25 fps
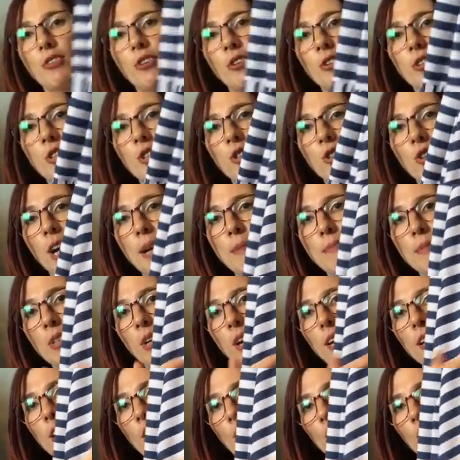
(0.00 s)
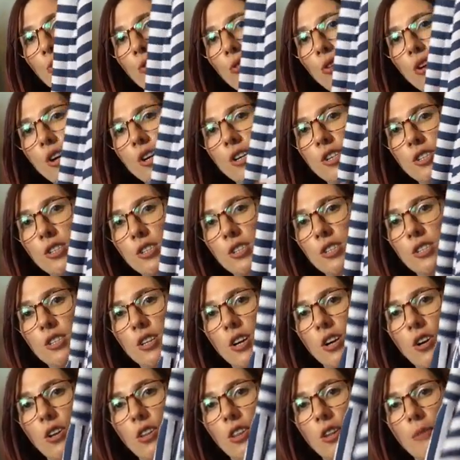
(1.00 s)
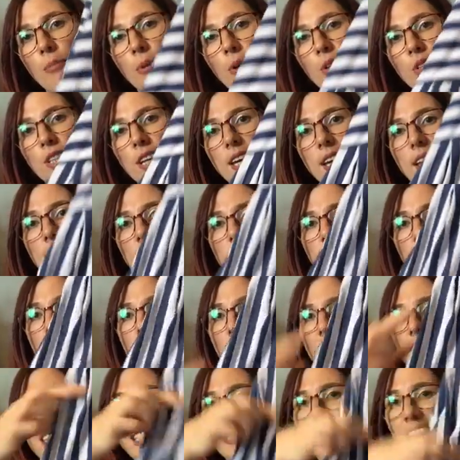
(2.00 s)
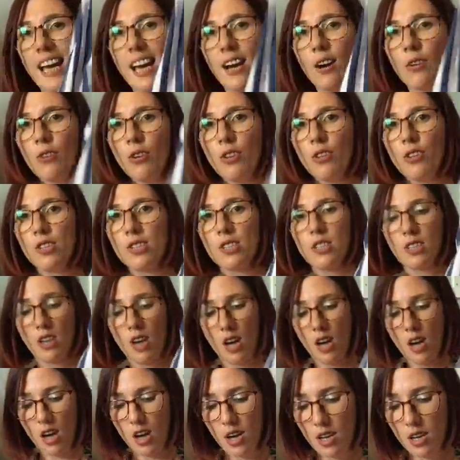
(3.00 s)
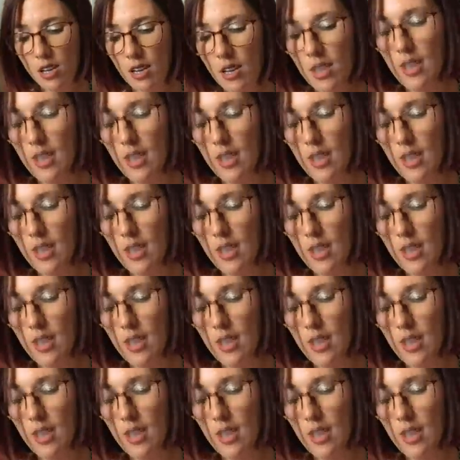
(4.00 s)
got stripes going across on the bodice and then down on the skirt